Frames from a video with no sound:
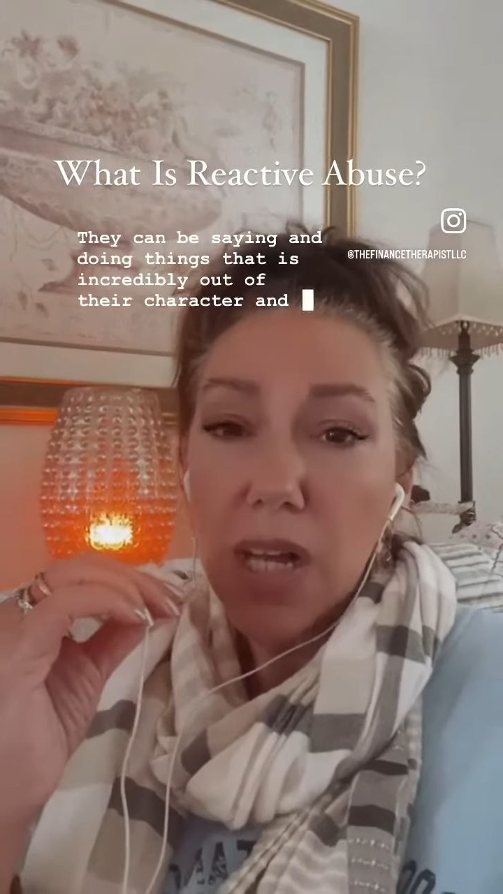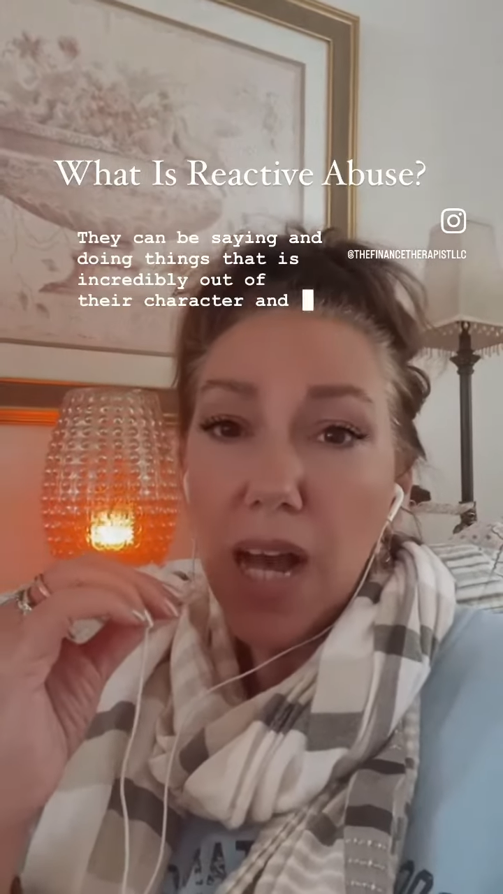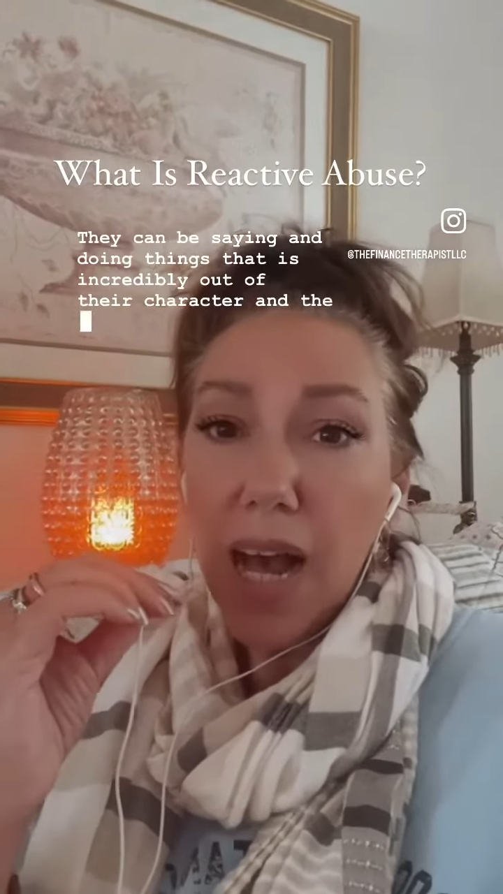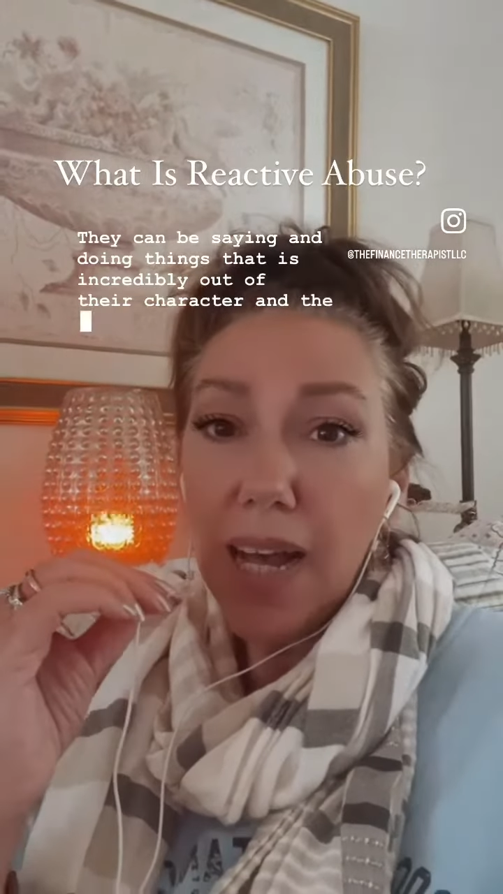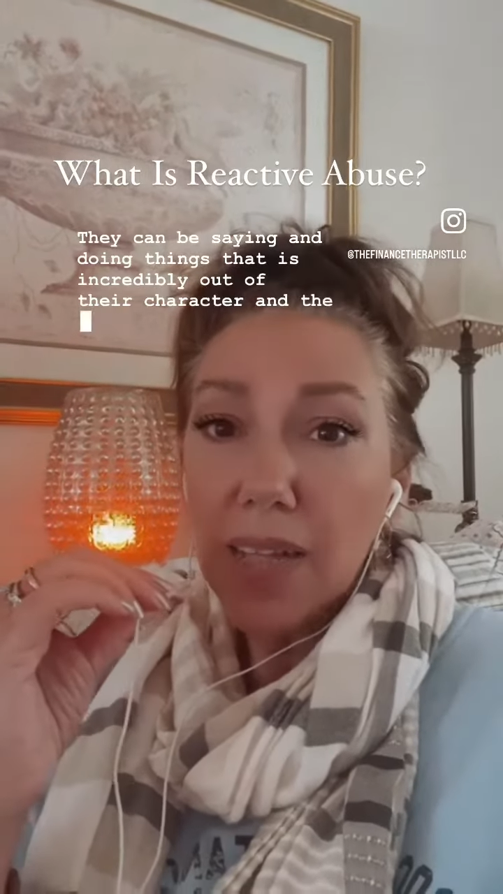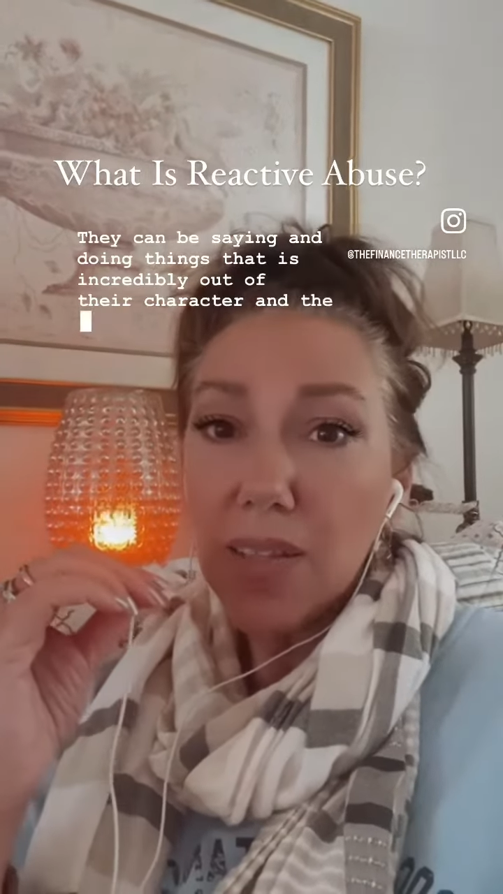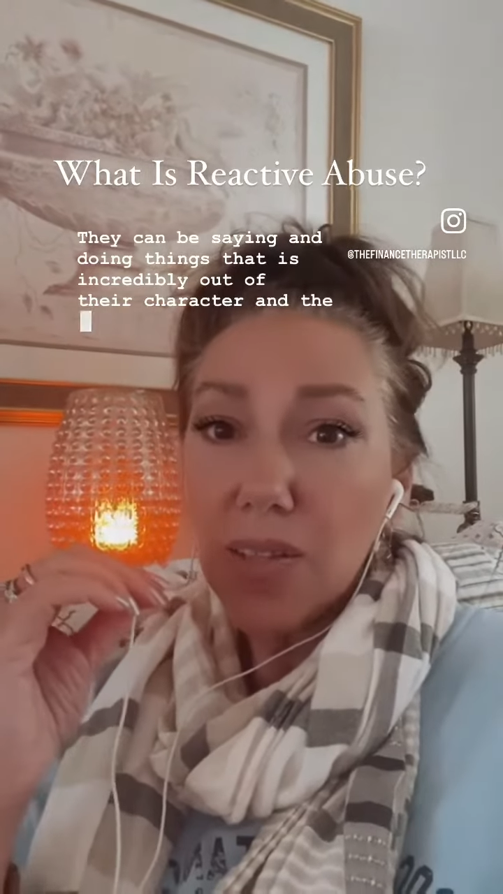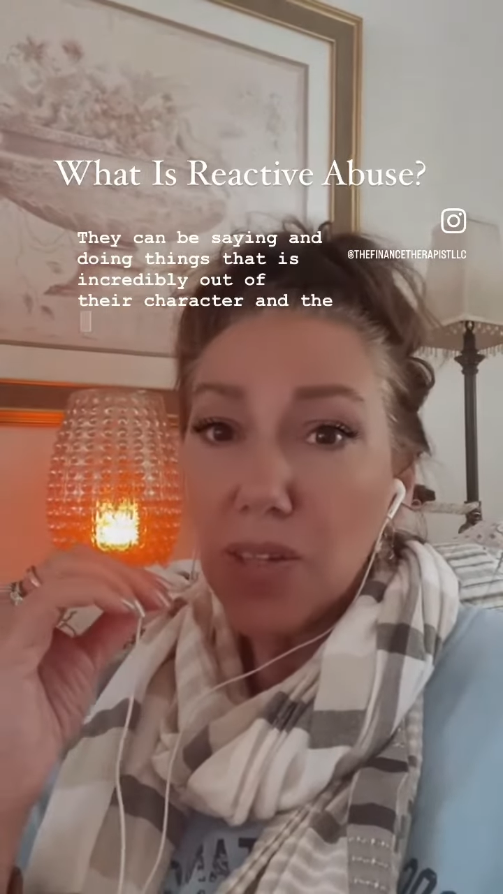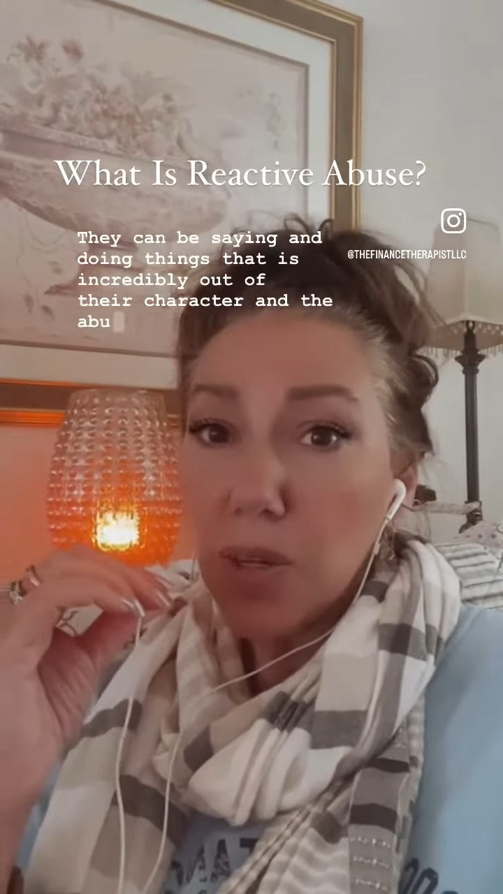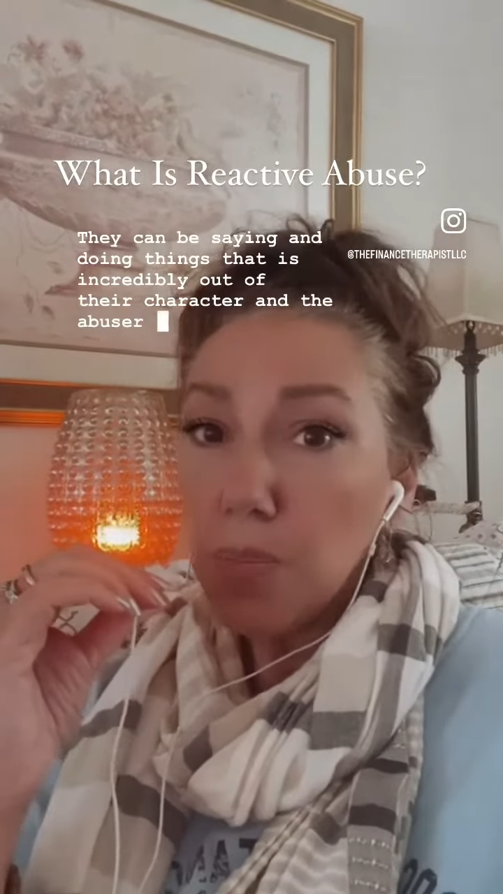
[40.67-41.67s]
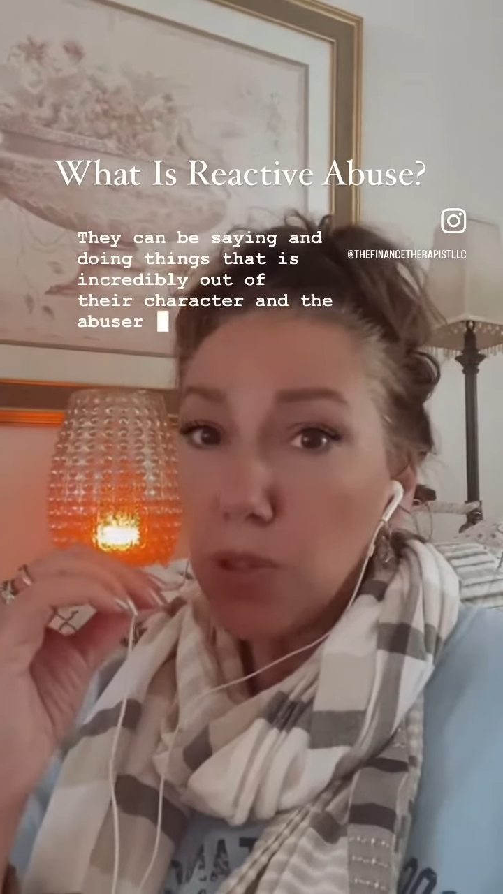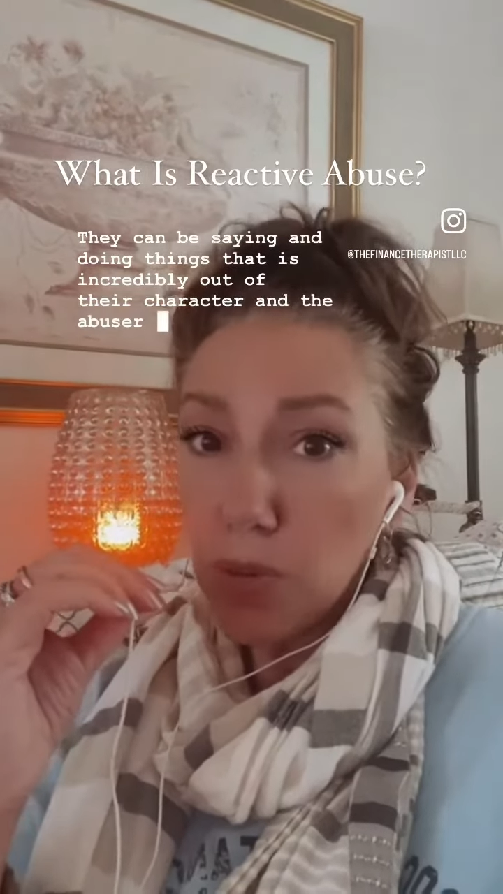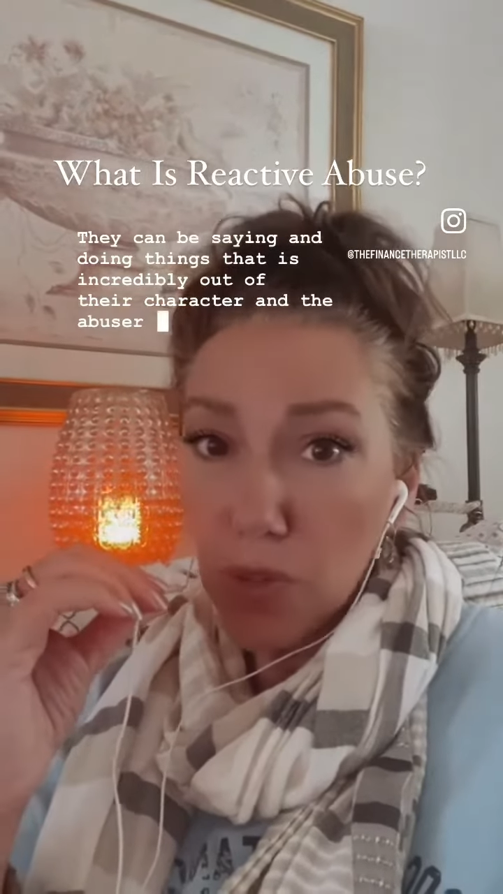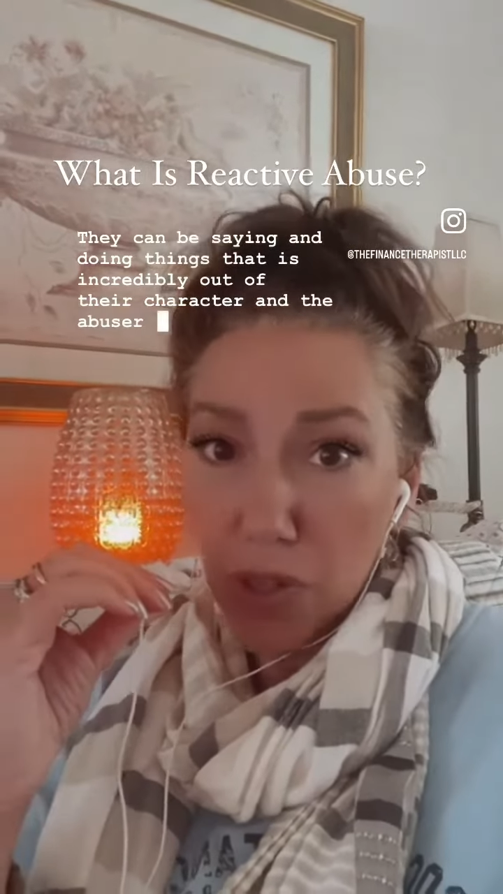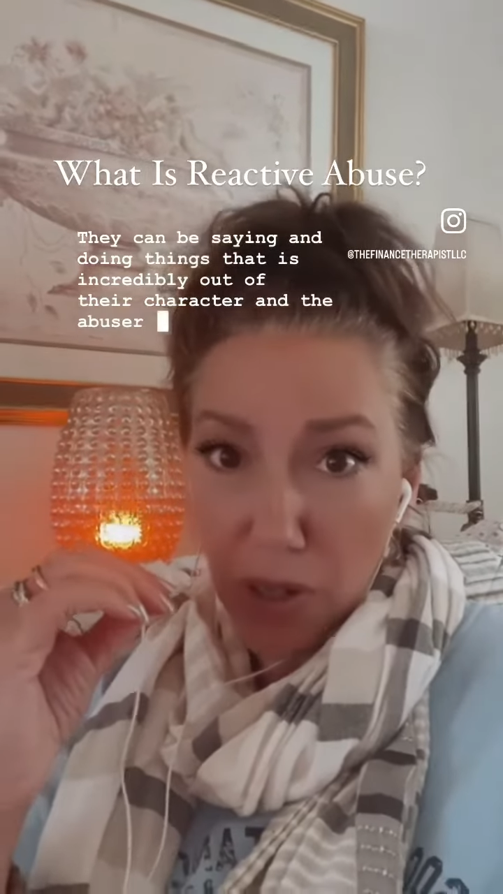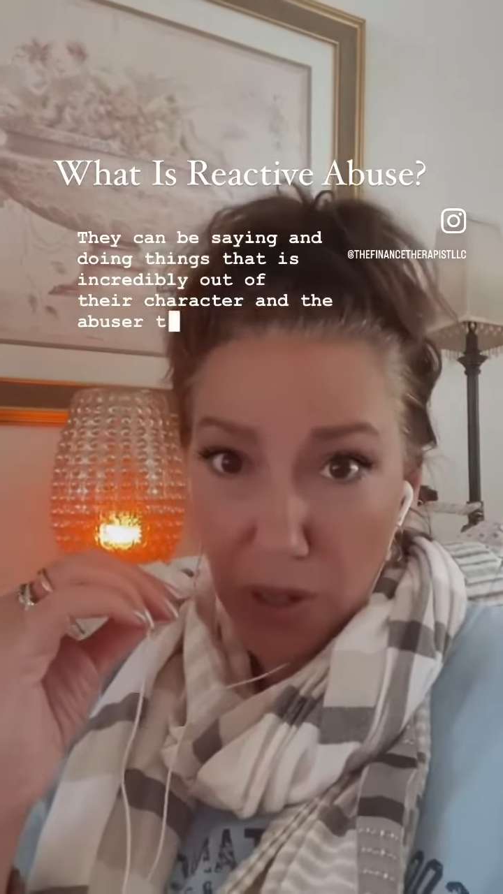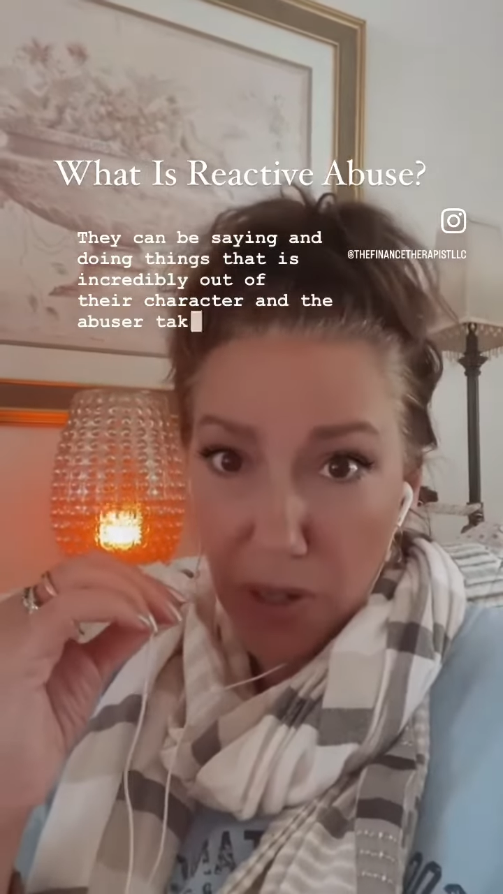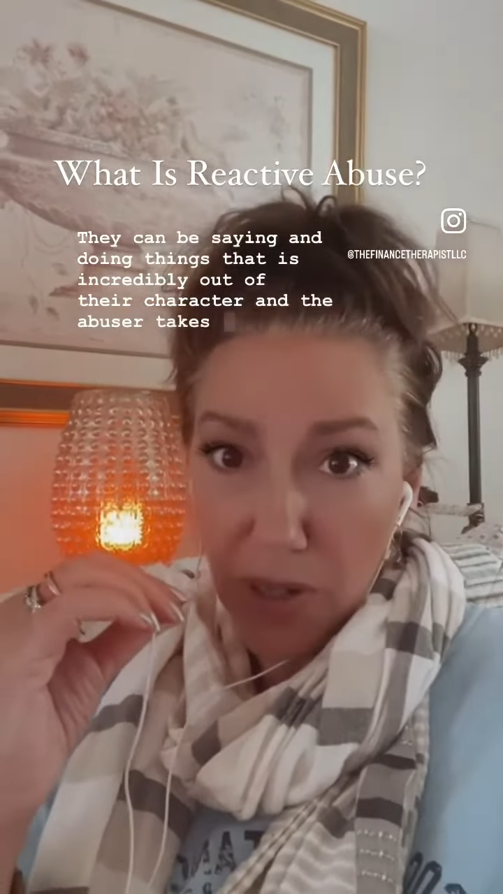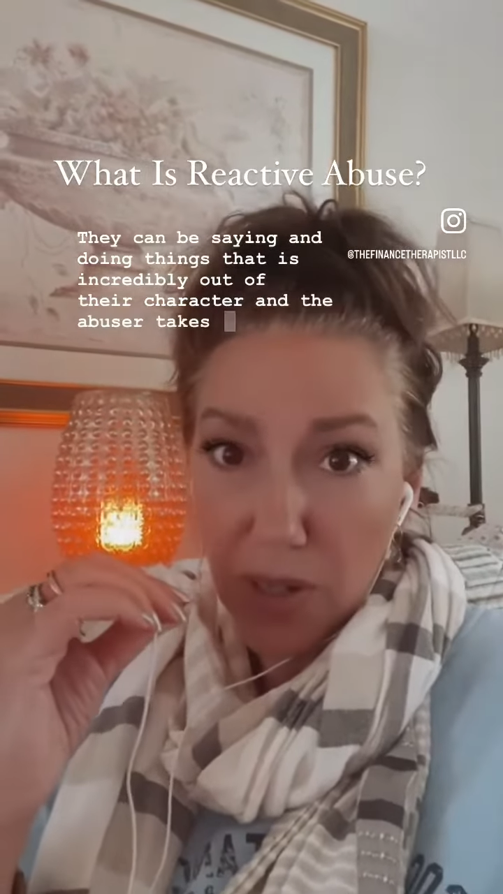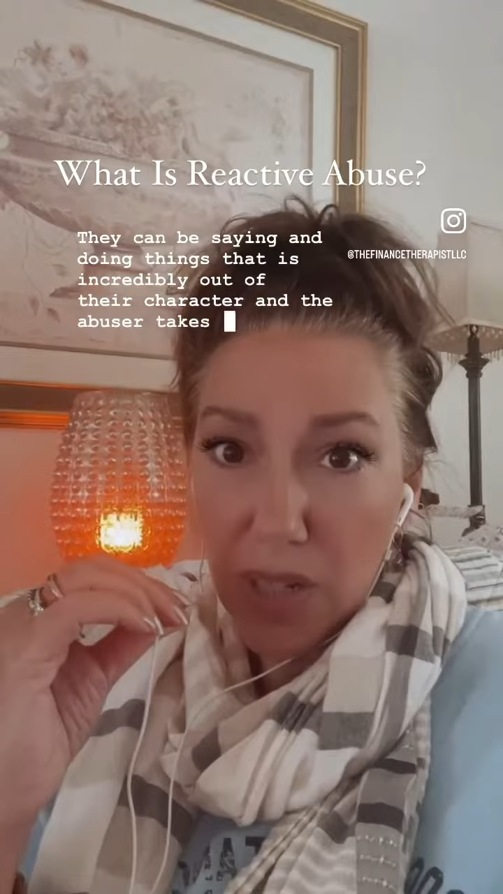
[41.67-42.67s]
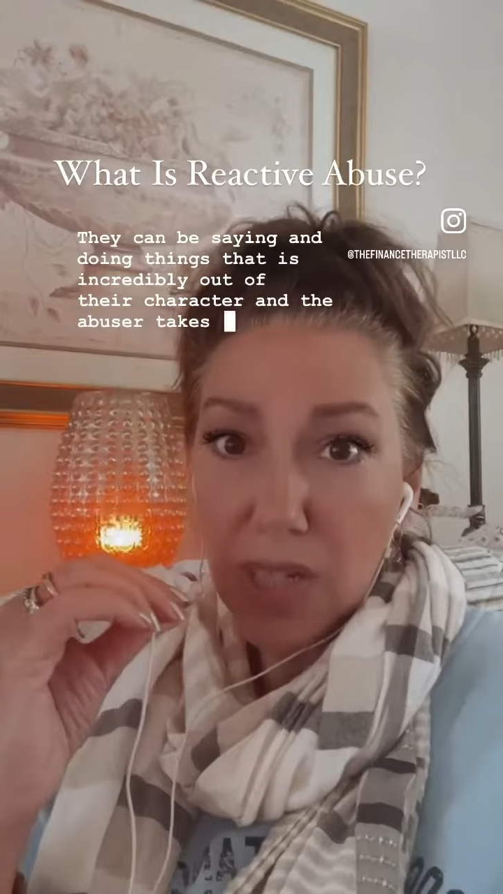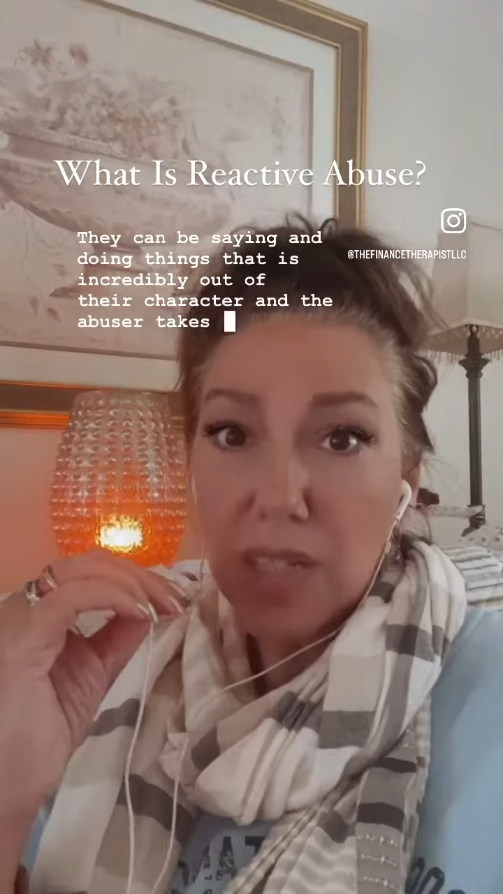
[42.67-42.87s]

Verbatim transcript: And the abuser